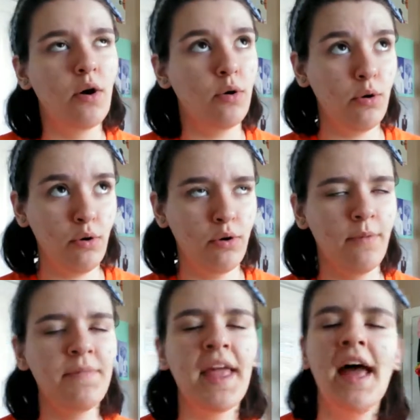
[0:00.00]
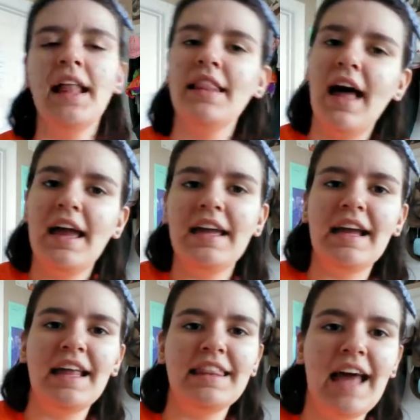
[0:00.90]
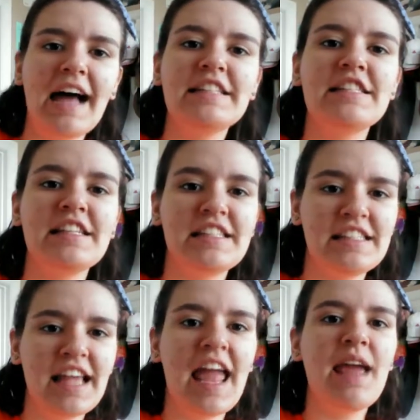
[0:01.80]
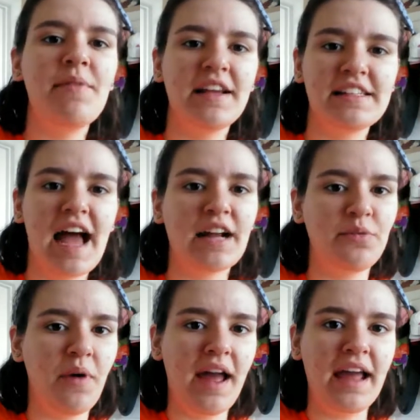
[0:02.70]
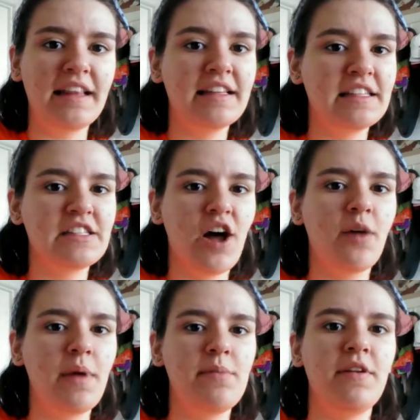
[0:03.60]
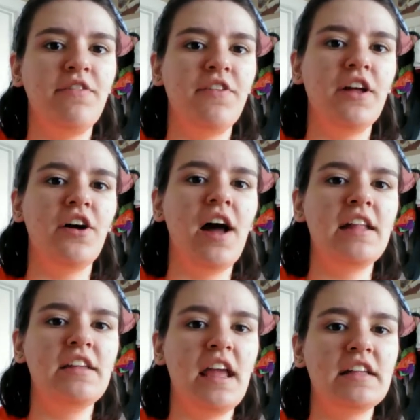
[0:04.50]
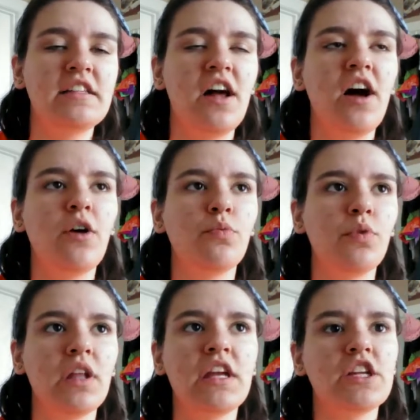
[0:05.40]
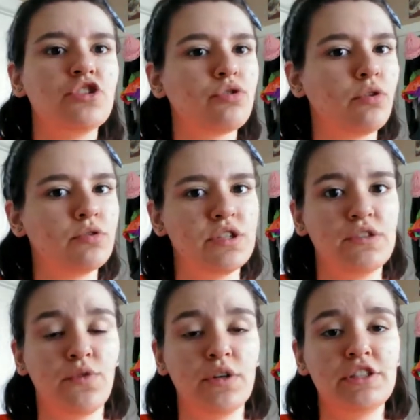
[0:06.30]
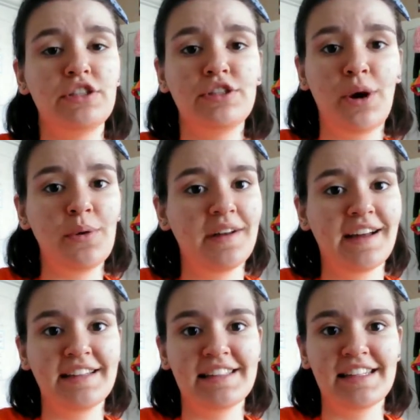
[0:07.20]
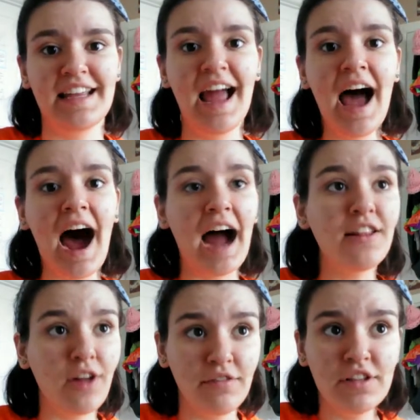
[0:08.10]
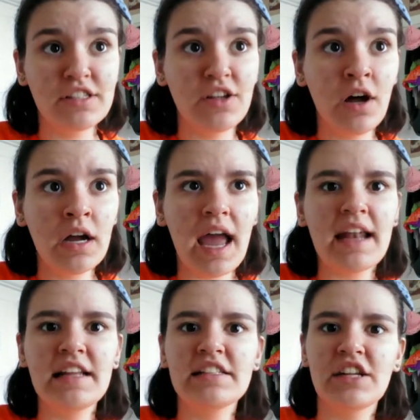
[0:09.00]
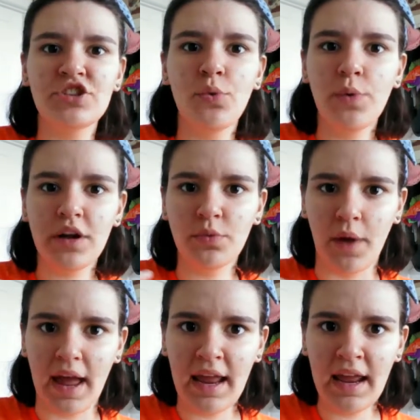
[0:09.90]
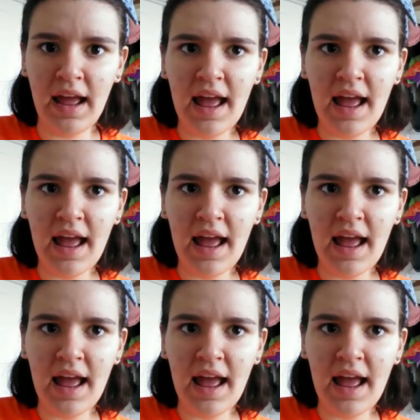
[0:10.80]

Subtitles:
whew. Like, that's the same exact way this song made me feel, and Yesung really controls his voice so nicely. I love this song, and in such a weird way,